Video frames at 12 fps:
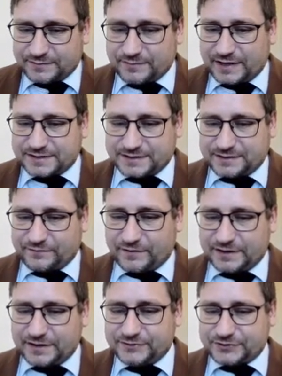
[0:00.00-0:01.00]
makes it
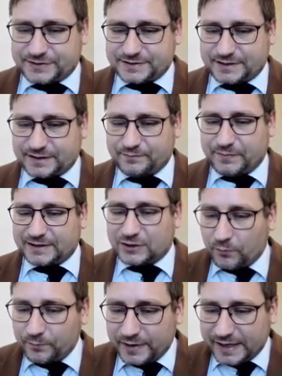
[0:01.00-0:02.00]
very interesting, but
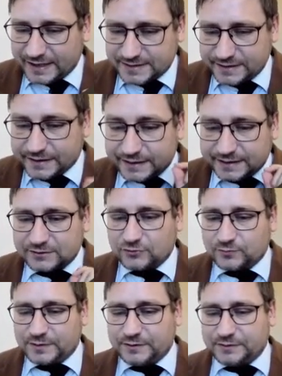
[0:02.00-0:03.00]
complexity cannot
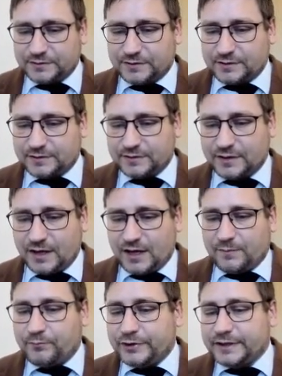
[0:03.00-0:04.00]
be
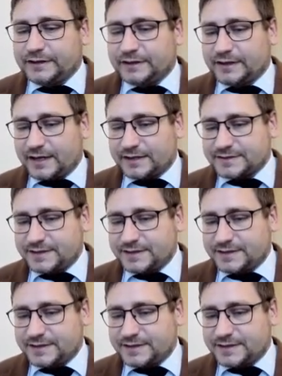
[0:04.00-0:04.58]
bringing us